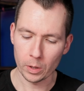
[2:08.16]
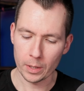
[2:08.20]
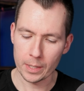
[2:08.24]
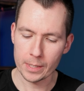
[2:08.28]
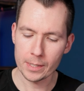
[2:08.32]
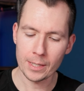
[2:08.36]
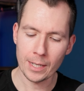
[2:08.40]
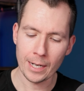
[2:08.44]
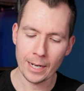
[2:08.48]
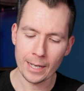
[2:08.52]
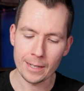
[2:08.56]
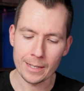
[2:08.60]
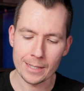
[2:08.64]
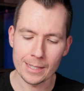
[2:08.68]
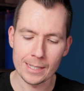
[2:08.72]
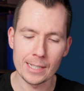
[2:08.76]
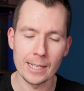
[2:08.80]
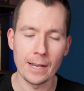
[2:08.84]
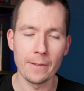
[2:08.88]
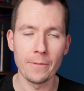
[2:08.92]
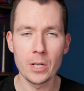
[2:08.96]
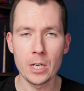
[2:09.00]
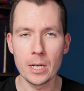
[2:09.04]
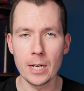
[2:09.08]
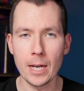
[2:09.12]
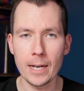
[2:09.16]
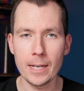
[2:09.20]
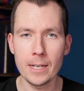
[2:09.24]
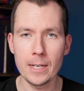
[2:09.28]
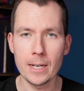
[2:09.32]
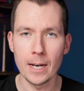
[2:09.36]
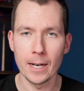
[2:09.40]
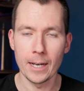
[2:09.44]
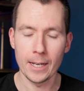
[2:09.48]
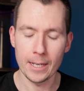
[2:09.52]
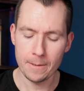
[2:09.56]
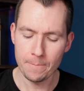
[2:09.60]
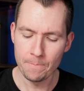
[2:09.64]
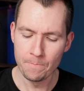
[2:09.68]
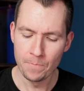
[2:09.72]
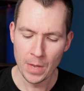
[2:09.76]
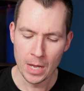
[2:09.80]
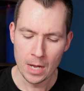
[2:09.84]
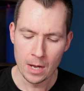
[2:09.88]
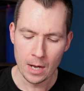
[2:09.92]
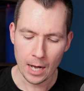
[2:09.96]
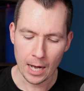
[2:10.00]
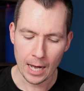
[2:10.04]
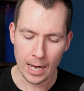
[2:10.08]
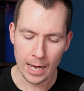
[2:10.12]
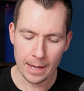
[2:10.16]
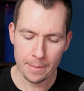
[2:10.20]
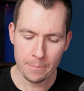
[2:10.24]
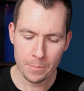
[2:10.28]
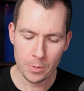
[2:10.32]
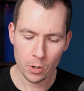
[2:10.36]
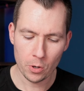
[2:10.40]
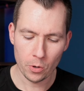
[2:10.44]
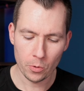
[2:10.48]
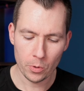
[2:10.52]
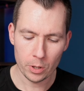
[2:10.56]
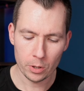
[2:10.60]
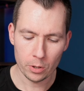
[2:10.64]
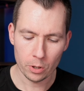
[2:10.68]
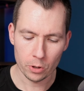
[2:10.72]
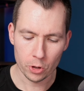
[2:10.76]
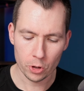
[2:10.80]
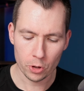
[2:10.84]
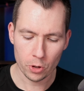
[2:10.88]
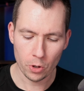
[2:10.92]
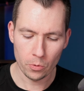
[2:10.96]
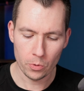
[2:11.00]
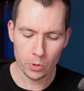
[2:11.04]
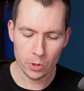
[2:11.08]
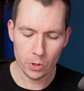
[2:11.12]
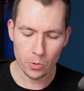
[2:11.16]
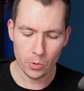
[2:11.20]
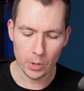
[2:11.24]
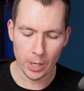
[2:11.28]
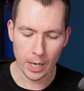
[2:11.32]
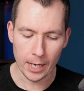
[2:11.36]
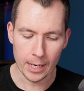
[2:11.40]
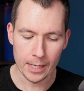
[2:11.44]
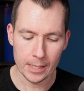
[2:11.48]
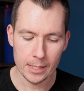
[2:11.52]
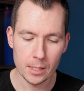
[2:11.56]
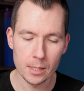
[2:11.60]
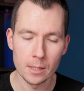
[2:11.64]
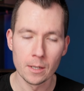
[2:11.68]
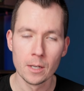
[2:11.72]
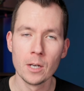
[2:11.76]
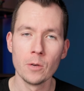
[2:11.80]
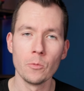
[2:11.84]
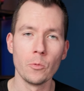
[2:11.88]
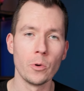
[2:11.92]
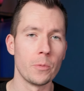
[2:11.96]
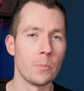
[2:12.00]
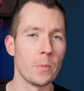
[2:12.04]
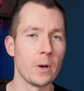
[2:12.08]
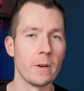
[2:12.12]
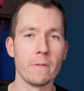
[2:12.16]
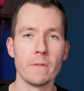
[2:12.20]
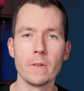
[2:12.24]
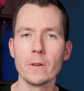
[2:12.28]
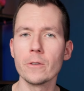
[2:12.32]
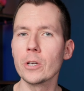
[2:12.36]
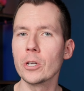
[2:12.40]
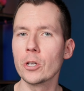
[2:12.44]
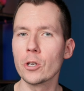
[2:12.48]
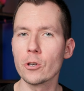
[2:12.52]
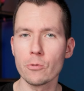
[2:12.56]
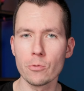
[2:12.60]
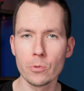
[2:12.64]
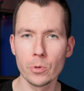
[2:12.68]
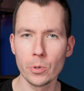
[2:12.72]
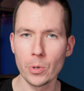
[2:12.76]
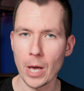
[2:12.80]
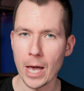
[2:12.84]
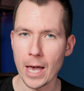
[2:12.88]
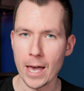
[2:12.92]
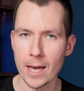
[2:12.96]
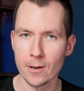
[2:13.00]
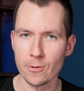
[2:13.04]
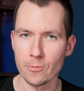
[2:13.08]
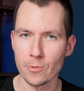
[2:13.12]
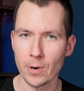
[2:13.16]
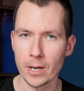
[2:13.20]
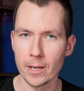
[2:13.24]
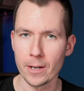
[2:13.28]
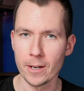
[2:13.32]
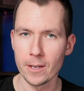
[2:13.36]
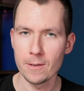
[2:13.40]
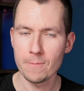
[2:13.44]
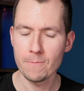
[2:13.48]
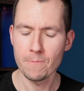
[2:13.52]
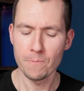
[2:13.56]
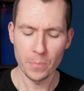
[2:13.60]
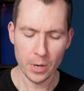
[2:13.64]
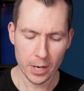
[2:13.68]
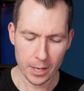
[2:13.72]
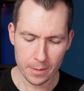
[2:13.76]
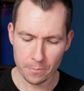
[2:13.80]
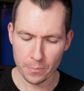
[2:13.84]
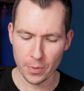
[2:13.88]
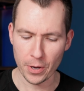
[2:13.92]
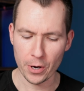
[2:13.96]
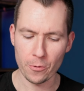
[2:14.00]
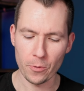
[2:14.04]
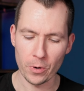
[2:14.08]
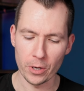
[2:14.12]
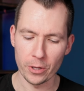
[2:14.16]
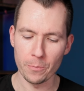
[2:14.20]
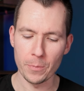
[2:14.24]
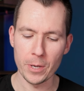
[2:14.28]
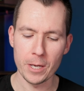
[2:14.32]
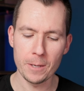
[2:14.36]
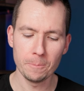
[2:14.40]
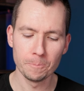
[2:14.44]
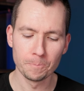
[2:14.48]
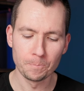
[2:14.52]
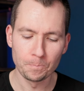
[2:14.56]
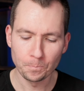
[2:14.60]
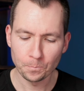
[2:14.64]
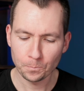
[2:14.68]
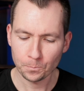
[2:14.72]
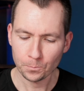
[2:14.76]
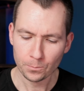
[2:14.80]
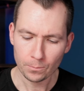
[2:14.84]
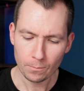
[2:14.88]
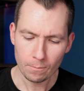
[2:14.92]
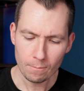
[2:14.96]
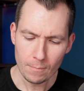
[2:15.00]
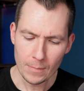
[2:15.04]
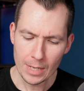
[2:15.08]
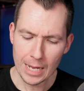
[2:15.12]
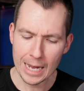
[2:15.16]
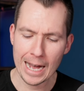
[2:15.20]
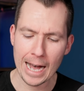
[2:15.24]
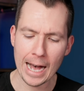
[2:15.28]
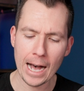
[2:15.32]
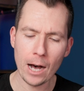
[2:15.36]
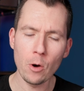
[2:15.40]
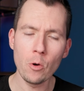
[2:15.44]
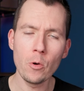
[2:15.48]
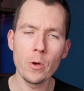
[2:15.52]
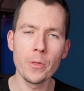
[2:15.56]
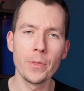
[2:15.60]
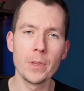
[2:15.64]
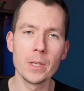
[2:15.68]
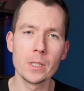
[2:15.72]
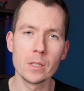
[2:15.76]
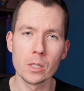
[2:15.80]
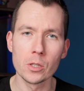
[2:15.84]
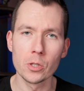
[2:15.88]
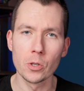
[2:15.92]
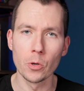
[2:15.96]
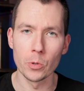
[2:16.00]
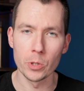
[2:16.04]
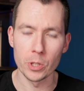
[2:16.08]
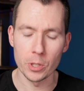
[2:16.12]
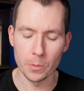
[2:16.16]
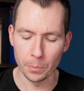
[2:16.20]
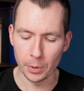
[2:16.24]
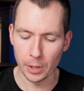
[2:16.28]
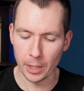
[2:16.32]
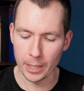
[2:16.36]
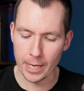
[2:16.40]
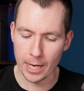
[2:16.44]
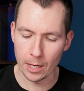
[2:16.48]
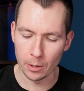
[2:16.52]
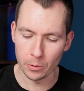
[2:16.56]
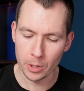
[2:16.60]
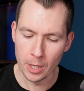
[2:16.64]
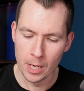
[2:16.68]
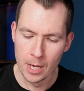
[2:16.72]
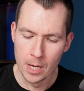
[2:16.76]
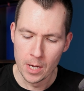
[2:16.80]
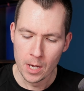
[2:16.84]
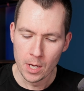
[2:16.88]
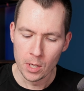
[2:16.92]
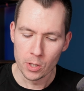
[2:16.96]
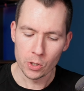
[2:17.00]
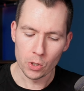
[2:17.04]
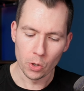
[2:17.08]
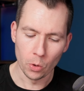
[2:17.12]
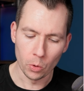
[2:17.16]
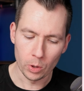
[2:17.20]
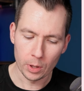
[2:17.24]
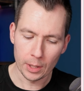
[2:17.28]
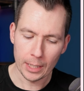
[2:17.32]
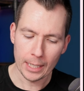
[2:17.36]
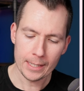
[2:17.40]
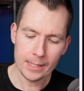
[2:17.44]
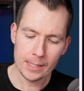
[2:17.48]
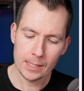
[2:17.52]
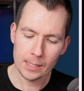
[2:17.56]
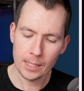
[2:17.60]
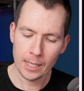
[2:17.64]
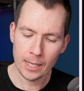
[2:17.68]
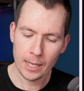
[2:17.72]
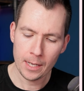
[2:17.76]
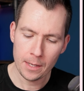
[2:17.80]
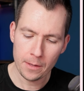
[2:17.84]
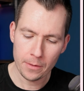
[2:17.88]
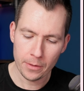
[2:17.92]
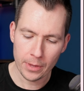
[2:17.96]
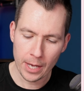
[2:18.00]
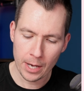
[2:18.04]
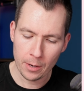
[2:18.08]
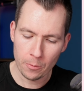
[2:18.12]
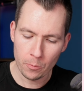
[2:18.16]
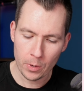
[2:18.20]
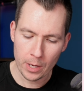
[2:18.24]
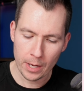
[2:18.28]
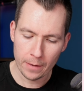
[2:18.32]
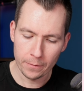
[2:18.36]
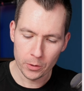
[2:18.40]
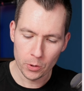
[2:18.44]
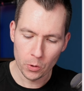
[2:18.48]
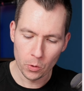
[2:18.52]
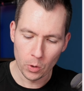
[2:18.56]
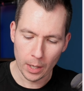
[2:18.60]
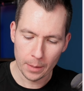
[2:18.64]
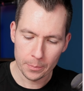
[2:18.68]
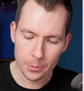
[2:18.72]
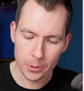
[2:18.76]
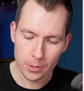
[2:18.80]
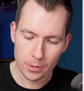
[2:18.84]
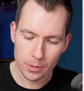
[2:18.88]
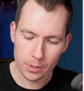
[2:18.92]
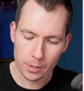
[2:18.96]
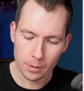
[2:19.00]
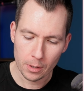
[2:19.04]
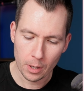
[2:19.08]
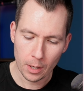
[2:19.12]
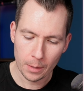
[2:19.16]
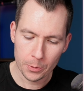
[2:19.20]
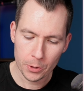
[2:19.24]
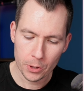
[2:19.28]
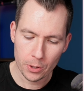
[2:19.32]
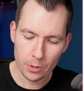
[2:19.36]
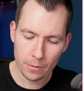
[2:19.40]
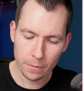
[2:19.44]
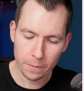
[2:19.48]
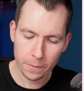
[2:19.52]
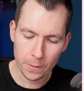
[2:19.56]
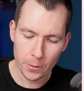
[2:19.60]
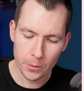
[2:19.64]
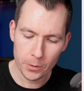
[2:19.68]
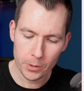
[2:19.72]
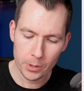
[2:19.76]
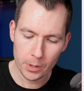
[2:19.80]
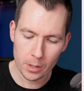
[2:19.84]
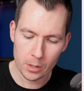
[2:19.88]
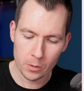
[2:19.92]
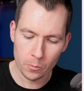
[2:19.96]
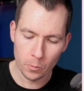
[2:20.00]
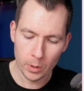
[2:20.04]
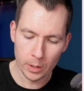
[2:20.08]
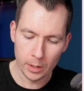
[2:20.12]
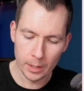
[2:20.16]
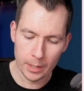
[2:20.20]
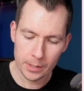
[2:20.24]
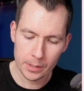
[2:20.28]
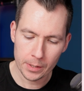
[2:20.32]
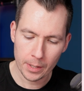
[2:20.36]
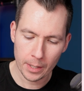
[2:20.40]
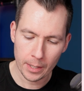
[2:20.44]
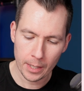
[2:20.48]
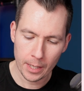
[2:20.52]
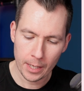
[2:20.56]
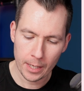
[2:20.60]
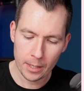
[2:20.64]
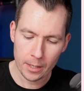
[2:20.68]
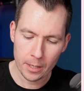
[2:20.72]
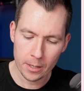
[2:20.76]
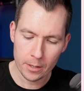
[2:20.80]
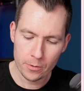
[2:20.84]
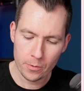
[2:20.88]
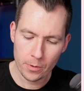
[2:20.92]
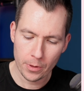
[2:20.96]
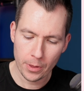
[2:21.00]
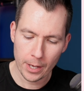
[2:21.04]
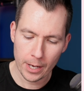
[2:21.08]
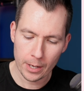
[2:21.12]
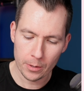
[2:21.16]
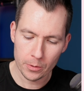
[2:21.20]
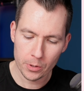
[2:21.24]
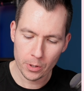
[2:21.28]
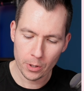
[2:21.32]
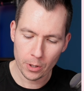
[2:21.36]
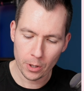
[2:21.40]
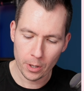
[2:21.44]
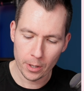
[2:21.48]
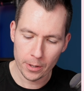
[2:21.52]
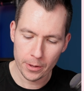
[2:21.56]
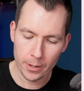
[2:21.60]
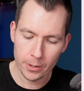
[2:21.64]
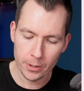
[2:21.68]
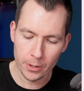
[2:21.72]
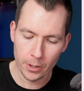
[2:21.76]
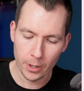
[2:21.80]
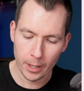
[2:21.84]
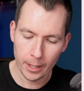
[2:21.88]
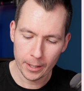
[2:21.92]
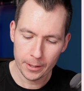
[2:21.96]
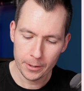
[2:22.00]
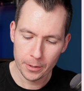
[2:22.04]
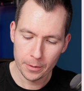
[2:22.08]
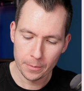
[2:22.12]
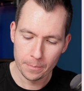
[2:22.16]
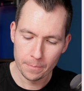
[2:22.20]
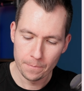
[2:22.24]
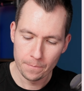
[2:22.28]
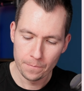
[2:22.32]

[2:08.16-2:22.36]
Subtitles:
listed at 799, I'm going to show you guys with my very crude handwriting, but bear with me, how this is going to play out. So let's say that we have two options. Option the first is we list at 800,000 on the dot.